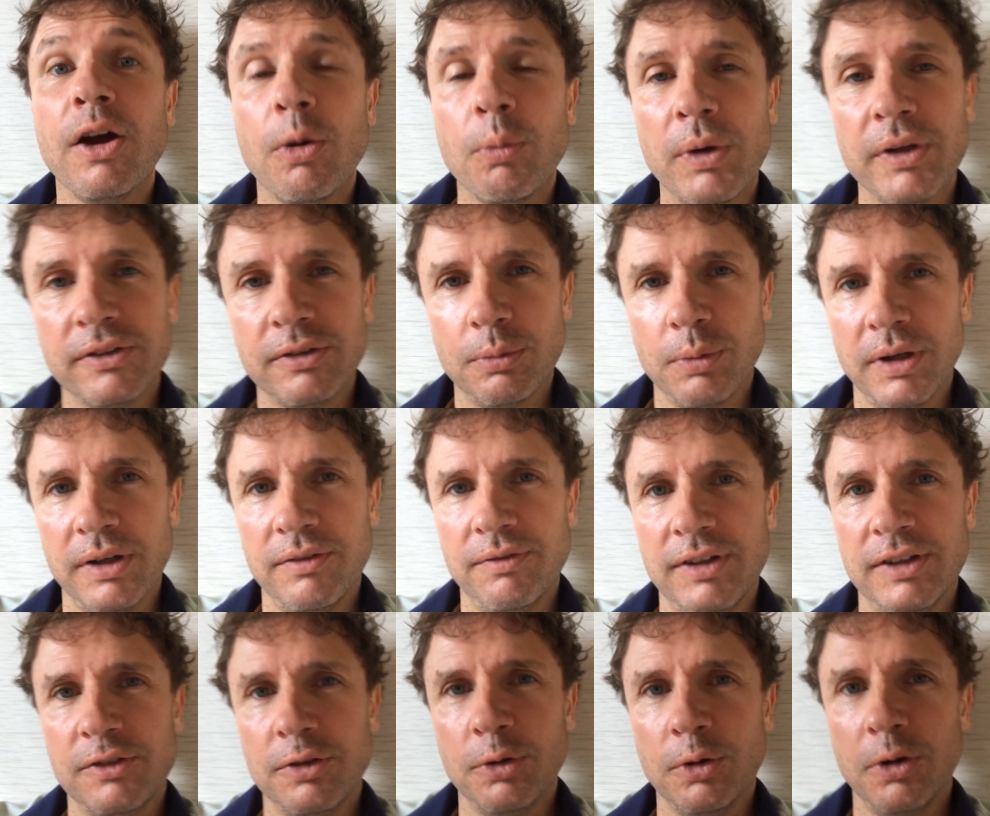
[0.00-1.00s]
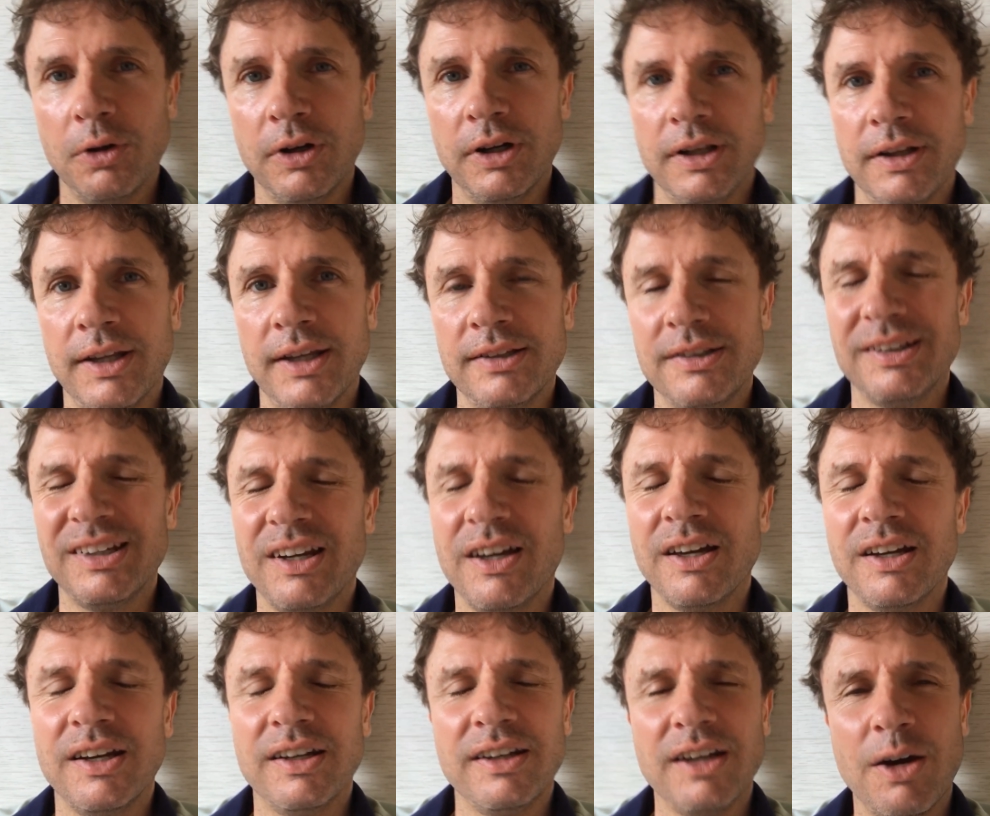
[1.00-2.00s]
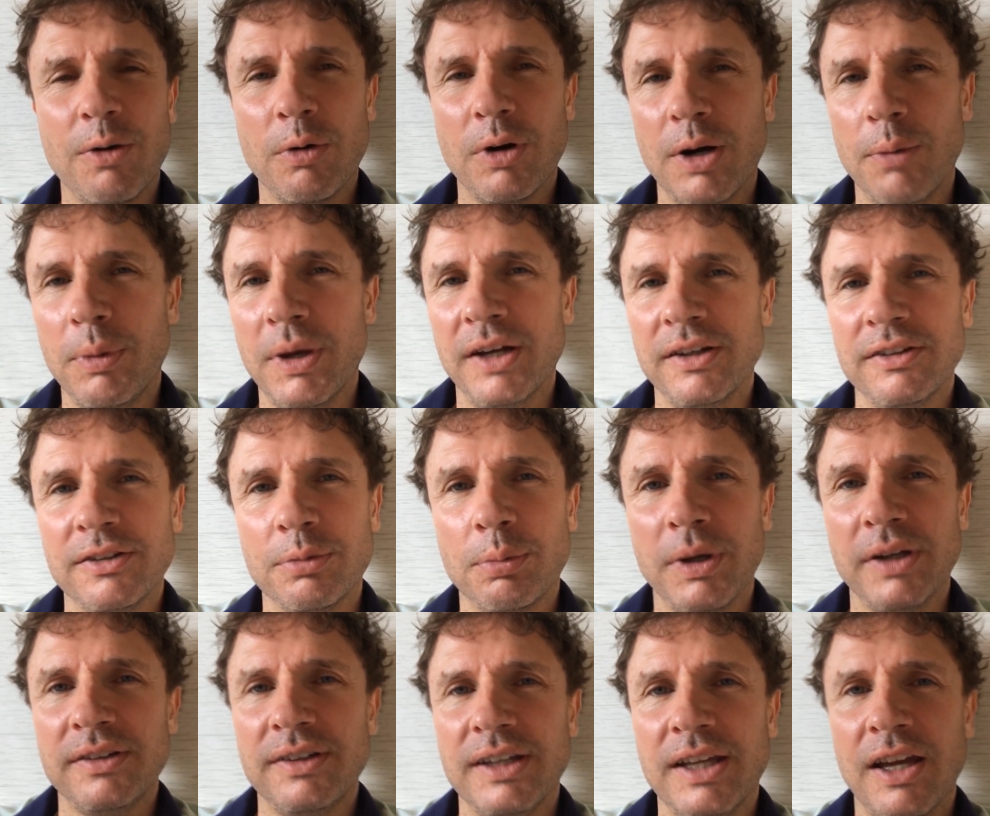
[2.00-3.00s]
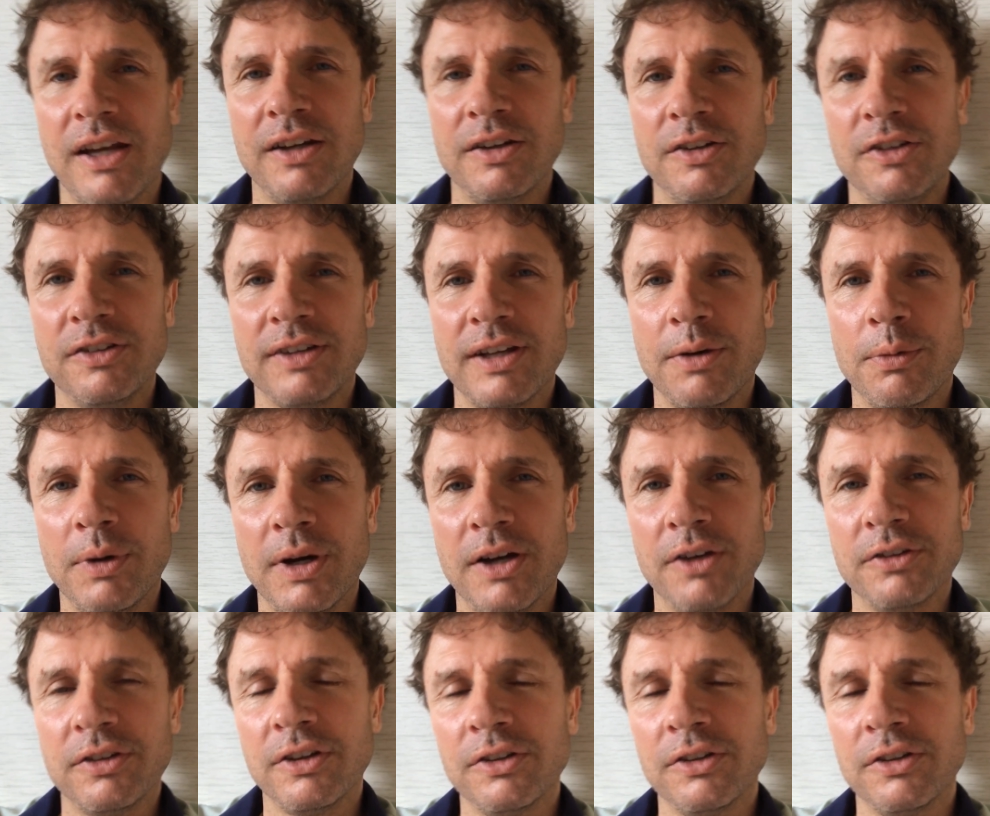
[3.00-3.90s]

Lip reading: I went to one in Victoria and they said, "Oh, don't worry about it, just wait till you go to New South Wales."